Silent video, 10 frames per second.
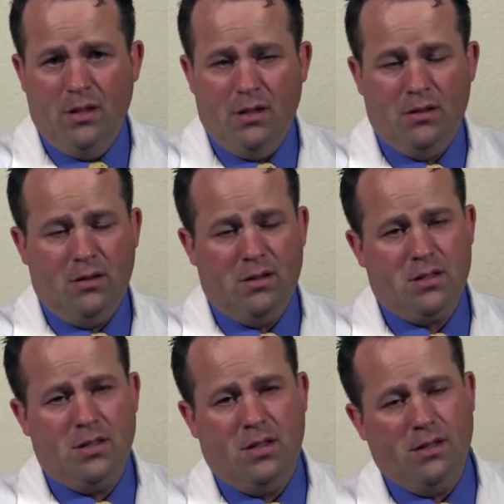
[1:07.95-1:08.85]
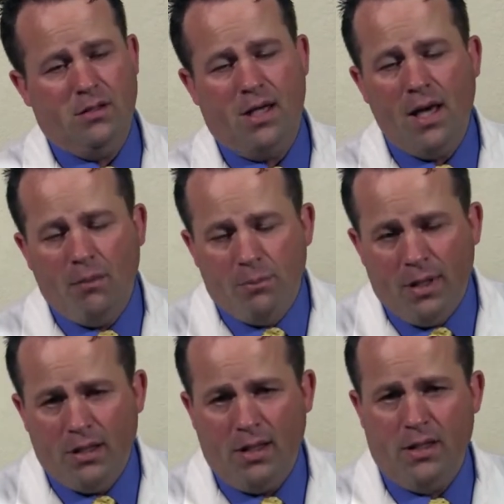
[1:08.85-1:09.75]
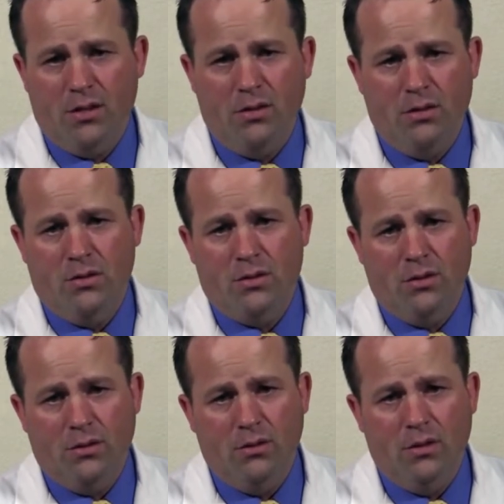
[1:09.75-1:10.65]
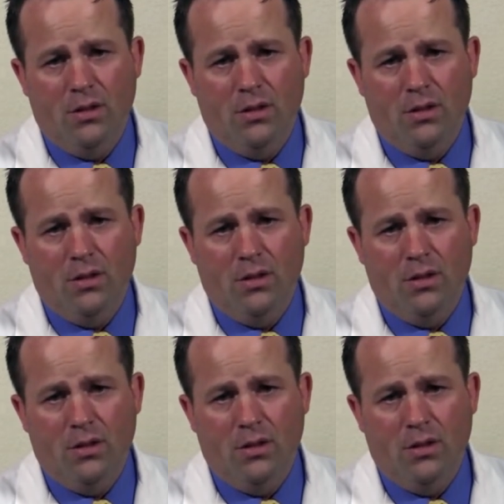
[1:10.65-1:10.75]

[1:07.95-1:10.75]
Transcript: You'll notice that you can't bend like you used to.